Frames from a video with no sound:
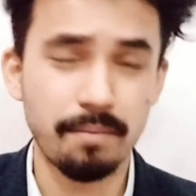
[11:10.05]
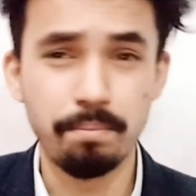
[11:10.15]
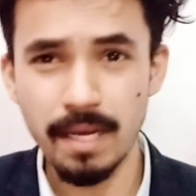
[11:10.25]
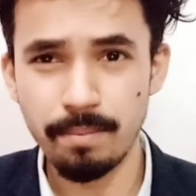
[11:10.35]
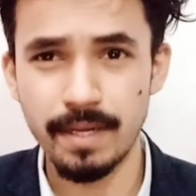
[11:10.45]

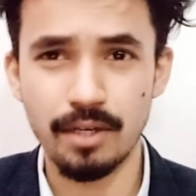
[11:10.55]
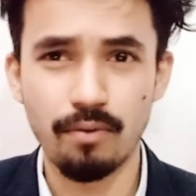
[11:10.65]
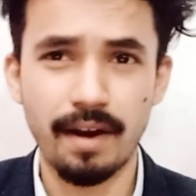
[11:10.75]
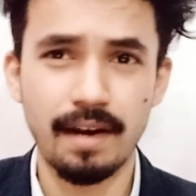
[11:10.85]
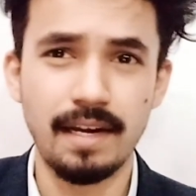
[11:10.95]
Maybe
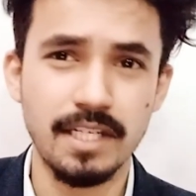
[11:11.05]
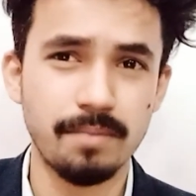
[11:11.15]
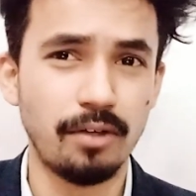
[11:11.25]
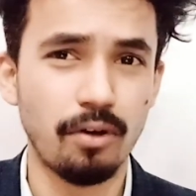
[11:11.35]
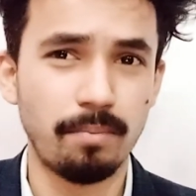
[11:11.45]
you are
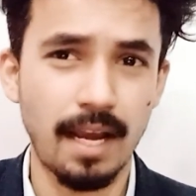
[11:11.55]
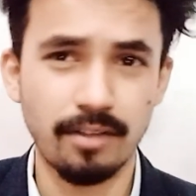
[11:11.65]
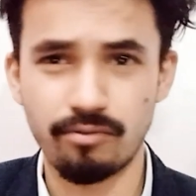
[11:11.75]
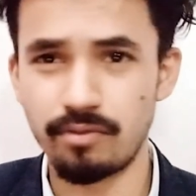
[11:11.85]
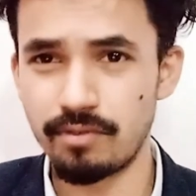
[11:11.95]
eligible to apply
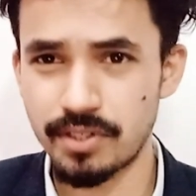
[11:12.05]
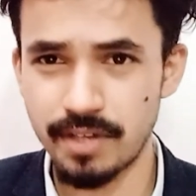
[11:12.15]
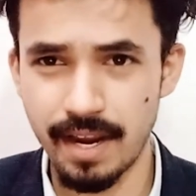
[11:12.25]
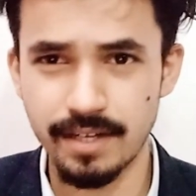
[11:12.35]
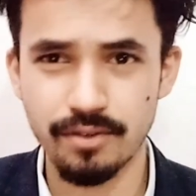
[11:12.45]
through your
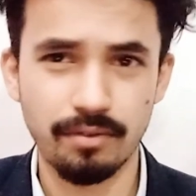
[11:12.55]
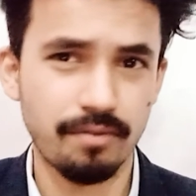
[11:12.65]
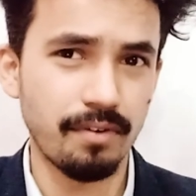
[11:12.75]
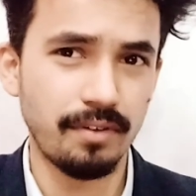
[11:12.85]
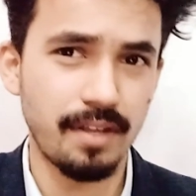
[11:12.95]
states or
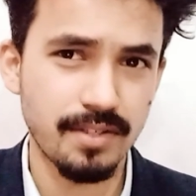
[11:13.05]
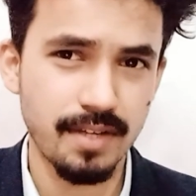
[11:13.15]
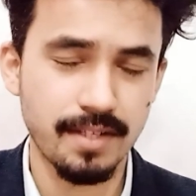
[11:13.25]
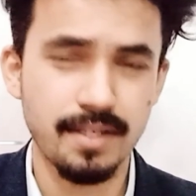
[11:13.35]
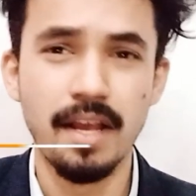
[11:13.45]
through your
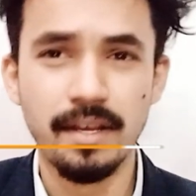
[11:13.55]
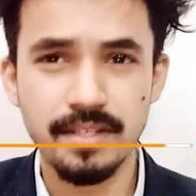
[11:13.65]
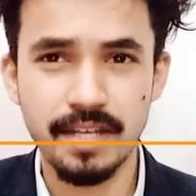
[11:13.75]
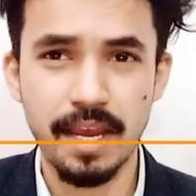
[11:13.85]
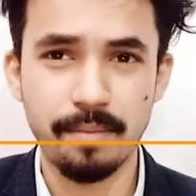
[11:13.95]
district's
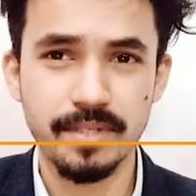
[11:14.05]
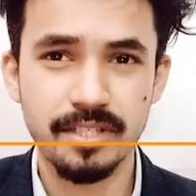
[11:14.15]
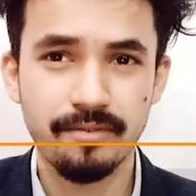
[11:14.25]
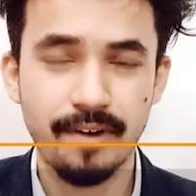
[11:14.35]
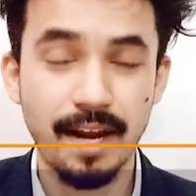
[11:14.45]

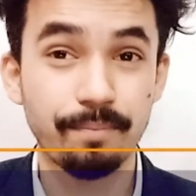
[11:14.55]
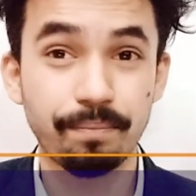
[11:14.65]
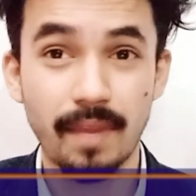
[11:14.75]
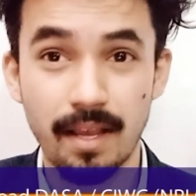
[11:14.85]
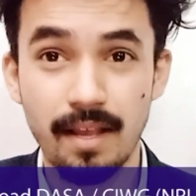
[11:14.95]
schemes, right?
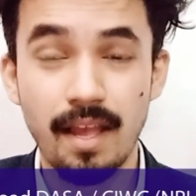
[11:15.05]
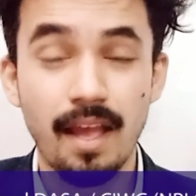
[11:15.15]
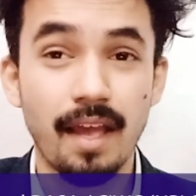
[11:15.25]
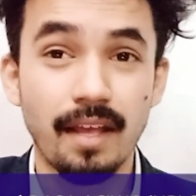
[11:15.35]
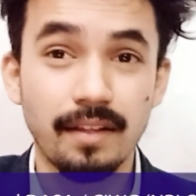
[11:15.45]

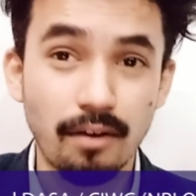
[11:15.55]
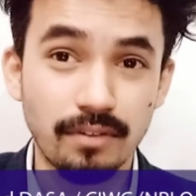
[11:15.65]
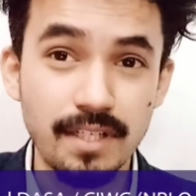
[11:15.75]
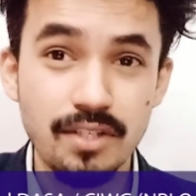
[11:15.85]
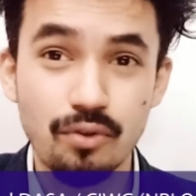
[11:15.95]
Now,
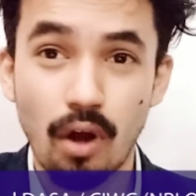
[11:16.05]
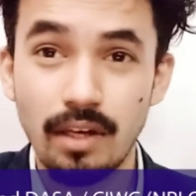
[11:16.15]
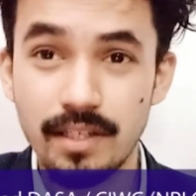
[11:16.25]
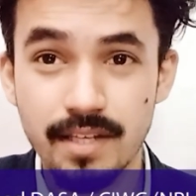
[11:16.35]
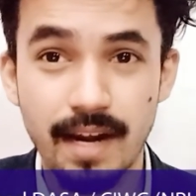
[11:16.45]
these
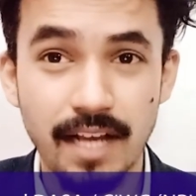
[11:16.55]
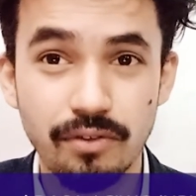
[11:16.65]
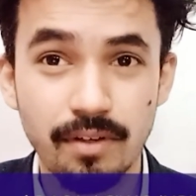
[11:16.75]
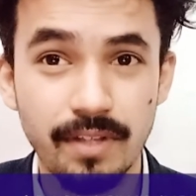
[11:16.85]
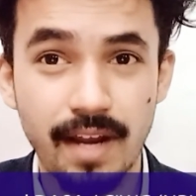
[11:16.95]
colleges are
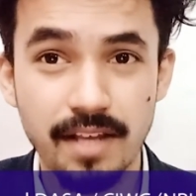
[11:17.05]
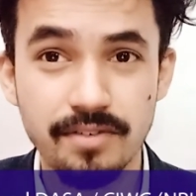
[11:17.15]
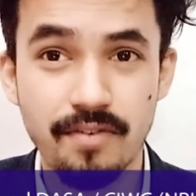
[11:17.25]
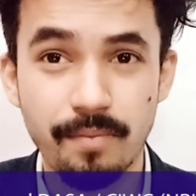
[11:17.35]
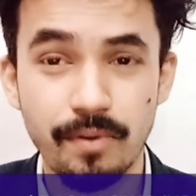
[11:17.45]
actually of the
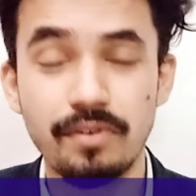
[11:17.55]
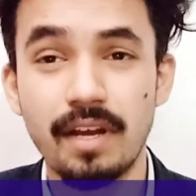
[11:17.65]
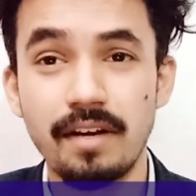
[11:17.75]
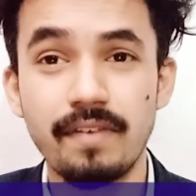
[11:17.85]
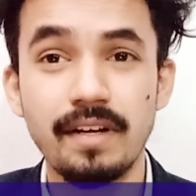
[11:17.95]
national repute. You
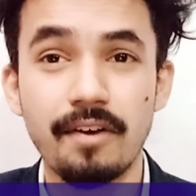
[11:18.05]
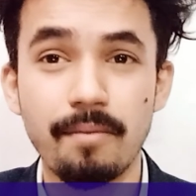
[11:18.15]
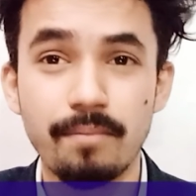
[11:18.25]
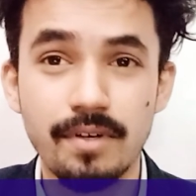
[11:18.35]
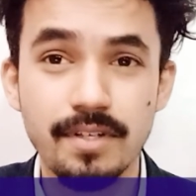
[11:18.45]
can even
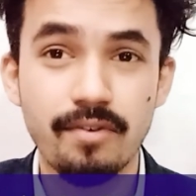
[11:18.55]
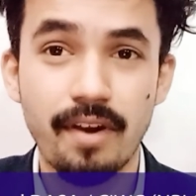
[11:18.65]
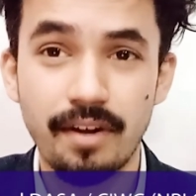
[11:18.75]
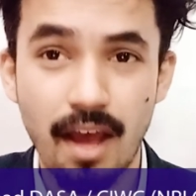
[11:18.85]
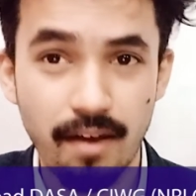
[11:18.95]
reimburse your
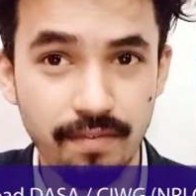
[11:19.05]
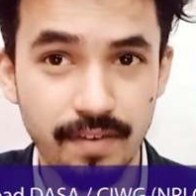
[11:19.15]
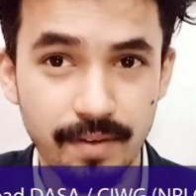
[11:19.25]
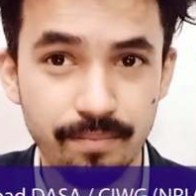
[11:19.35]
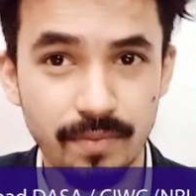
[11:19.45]
entire
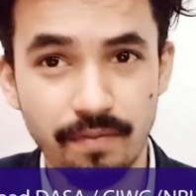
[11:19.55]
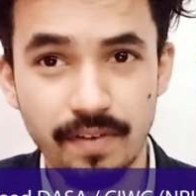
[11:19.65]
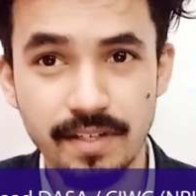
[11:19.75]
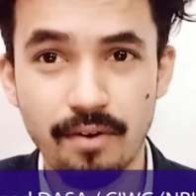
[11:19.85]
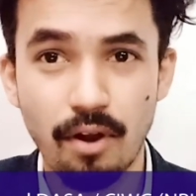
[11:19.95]
fee. The
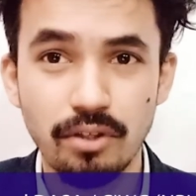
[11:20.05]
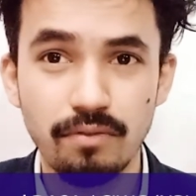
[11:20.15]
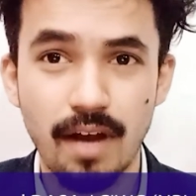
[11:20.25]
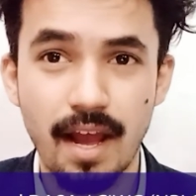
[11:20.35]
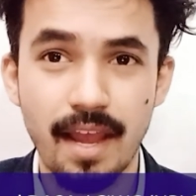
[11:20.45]
fees are not
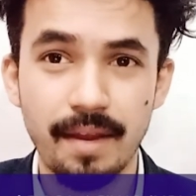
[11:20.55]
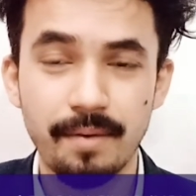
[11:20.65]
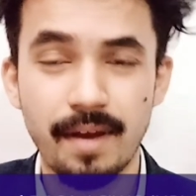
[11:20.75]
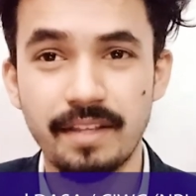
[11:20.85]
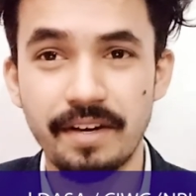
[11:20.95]
too high
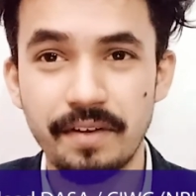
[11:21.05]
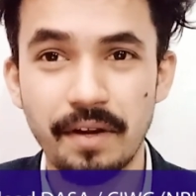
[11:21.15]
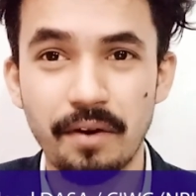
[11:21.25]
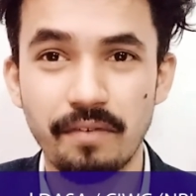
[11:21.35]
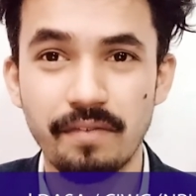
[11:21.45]
and the
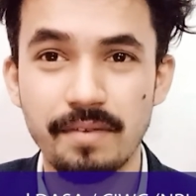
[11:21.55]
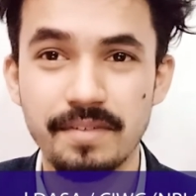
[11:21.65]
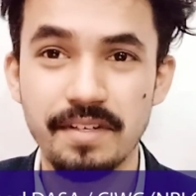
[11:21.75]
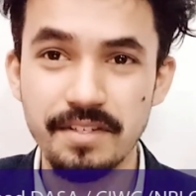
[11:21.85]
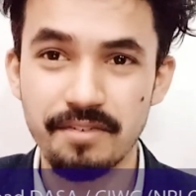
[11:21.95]
return on
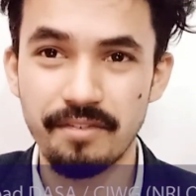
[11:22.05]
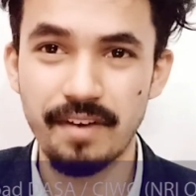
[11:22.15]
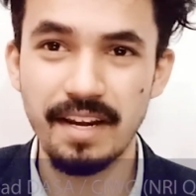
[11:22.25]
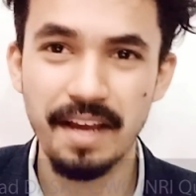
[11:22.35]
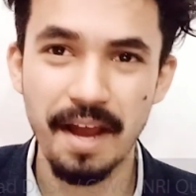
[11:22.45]
investment is
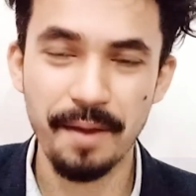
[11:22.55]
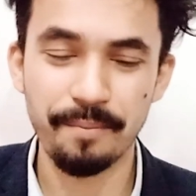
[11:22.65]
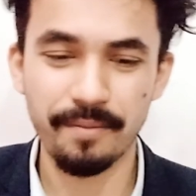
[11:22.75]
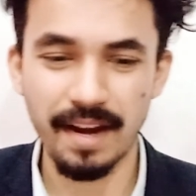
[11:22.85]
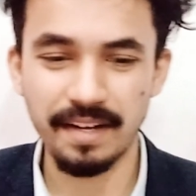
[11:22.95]
really high,
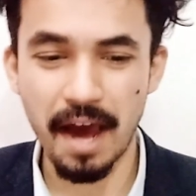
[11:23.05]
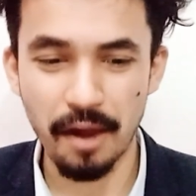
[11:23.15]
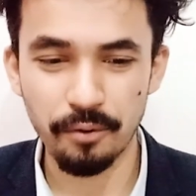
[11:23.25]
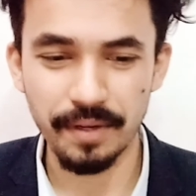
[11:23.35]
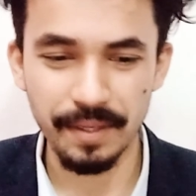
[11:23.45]
right?
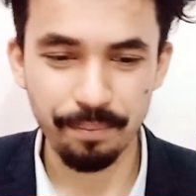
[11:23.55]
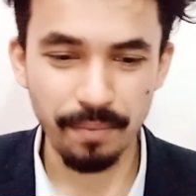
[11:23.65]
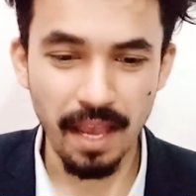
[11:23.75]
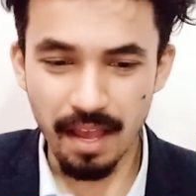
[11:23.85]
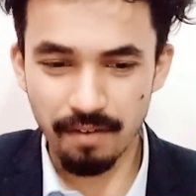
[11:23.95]
ROE.
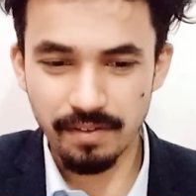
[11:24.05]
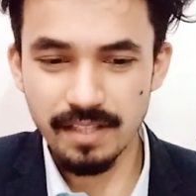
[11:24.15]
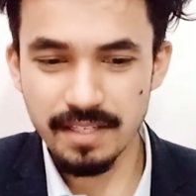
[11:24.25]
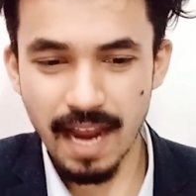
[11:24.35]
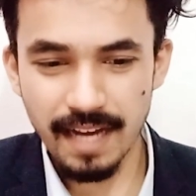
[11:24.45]
Visit
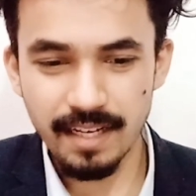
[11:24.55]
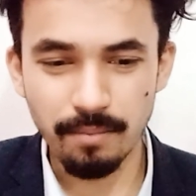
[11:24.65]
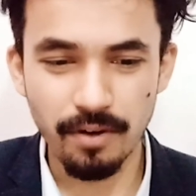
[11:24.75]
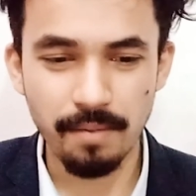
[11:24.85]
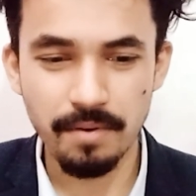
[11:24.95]
the site
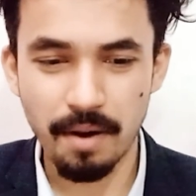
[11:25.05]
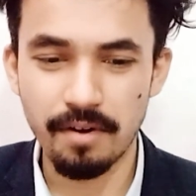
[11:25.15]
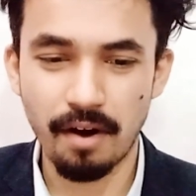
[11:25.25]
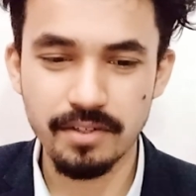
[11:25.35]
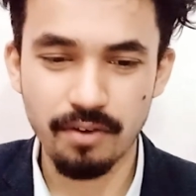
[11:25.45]

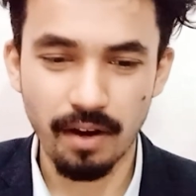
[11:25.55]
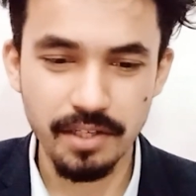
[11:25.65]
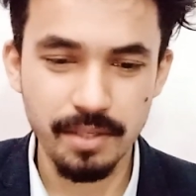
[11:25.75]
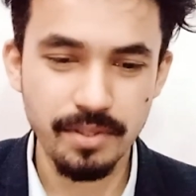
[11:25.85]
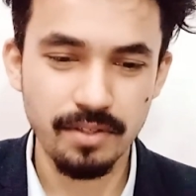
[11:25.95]

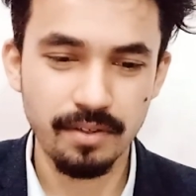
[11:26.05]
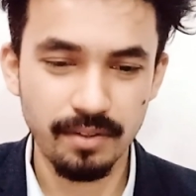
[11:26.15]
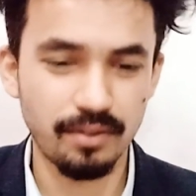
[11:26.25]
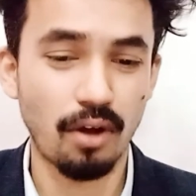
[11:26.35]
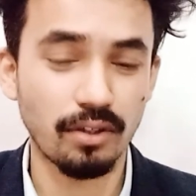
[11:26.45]

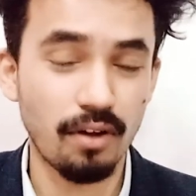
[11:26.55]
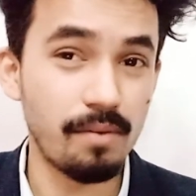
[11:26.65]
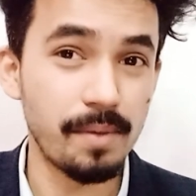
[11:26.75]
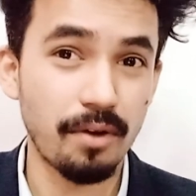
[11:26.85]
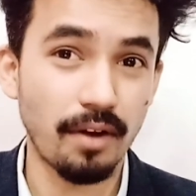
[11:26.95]

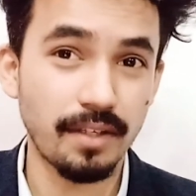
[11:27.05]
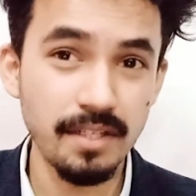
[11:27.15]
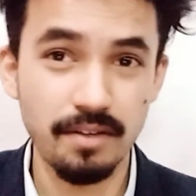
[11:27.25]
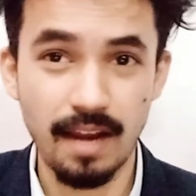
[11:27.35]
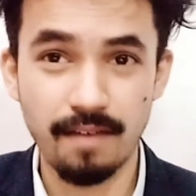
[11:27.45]

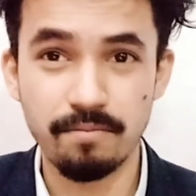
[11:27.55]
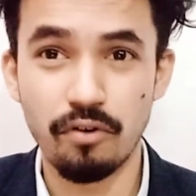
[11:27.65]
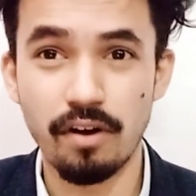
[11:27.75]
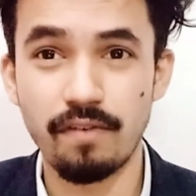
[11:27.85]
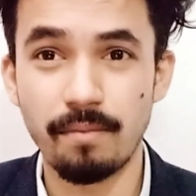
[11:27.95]
www.scholarships.government.in. You will have
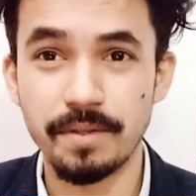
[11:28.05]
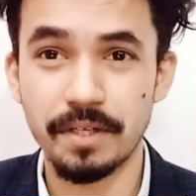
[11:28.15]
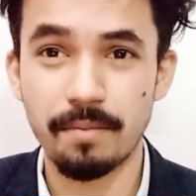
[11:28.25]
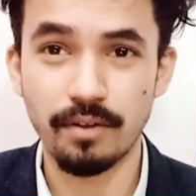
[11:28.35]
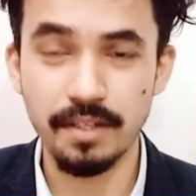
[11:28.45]
more
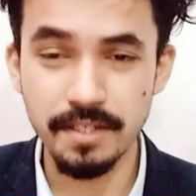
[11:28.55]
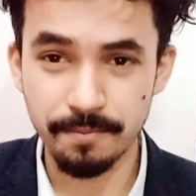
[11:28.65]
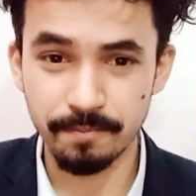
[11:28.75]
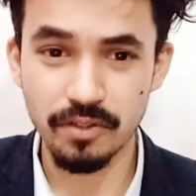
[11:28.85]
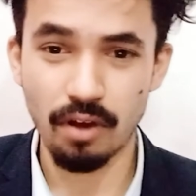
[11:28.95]
information about this
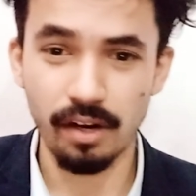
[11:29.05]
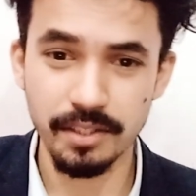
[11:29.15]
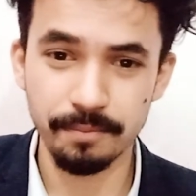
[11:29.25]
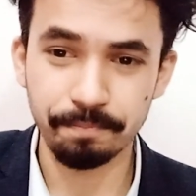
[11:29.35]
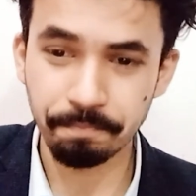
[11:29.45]
scholarship.